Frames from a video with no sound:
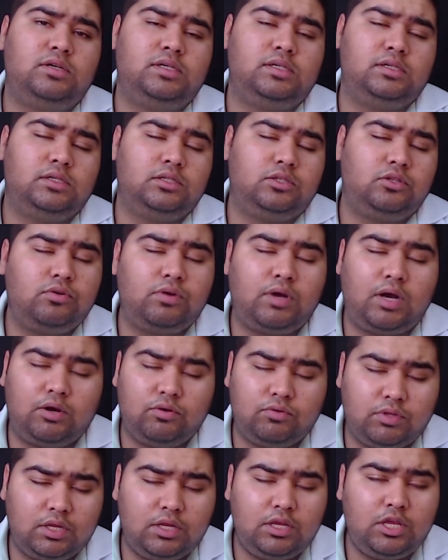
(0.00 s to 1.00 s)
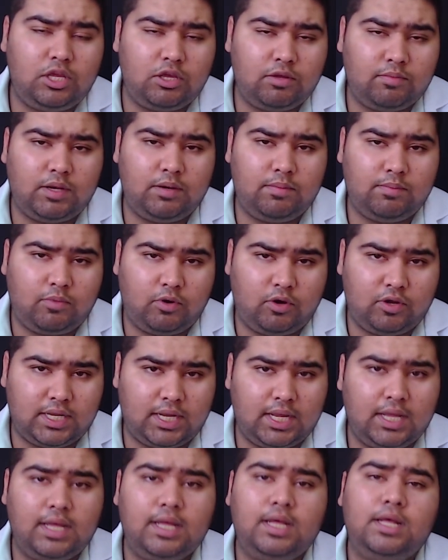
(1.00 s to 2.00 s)
uh, throughout the human
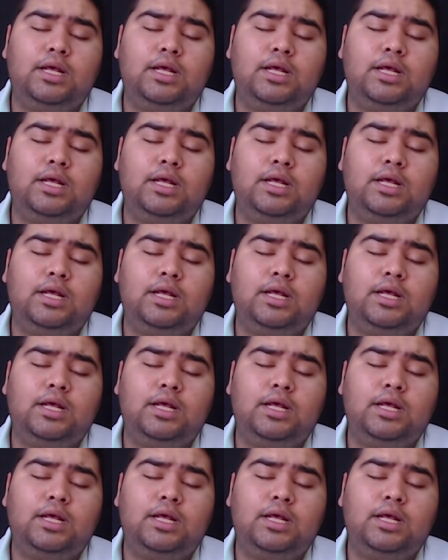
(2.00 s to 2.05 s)
body.